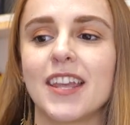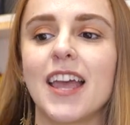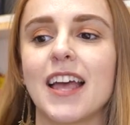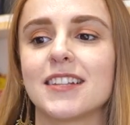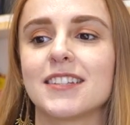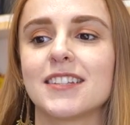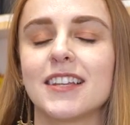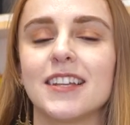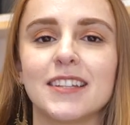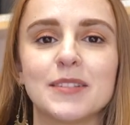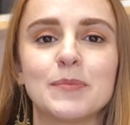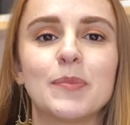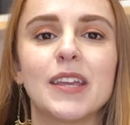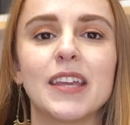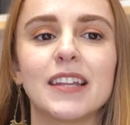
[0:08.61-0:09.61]
Yes, it
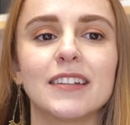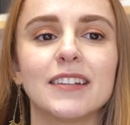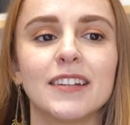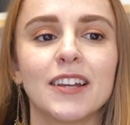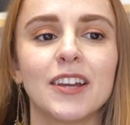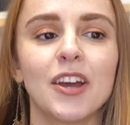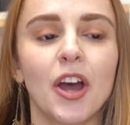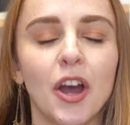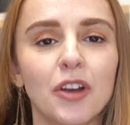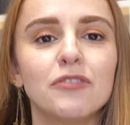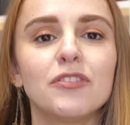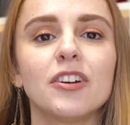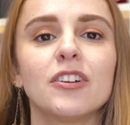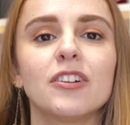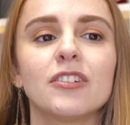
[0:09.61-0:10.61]
has been
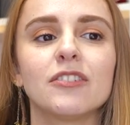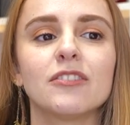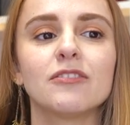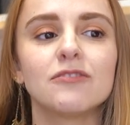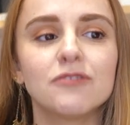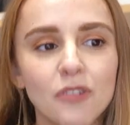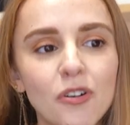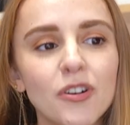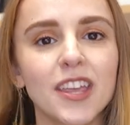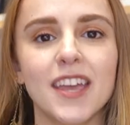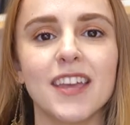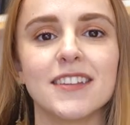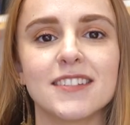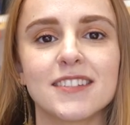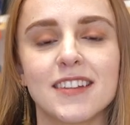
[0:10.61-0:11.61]
over 4
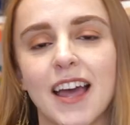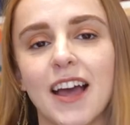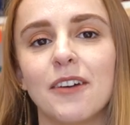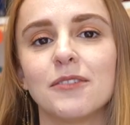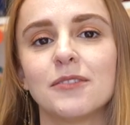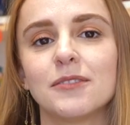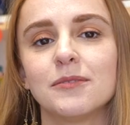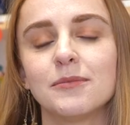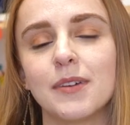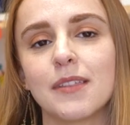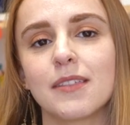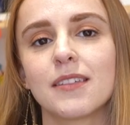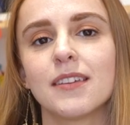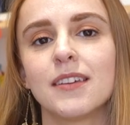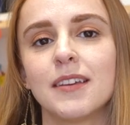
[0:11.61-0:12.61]
years now
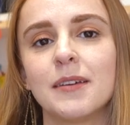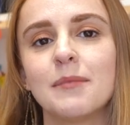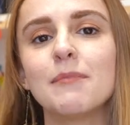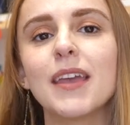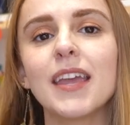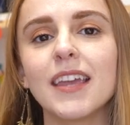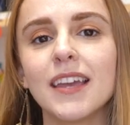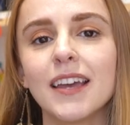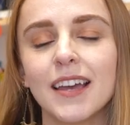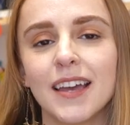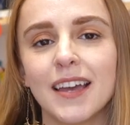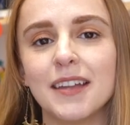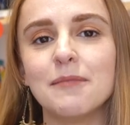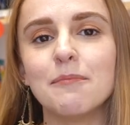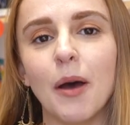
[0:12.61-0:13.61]
with me
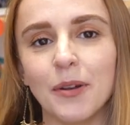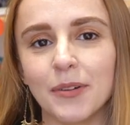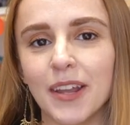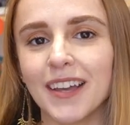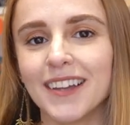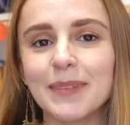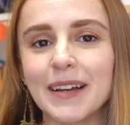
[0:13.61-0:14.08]
and Mona,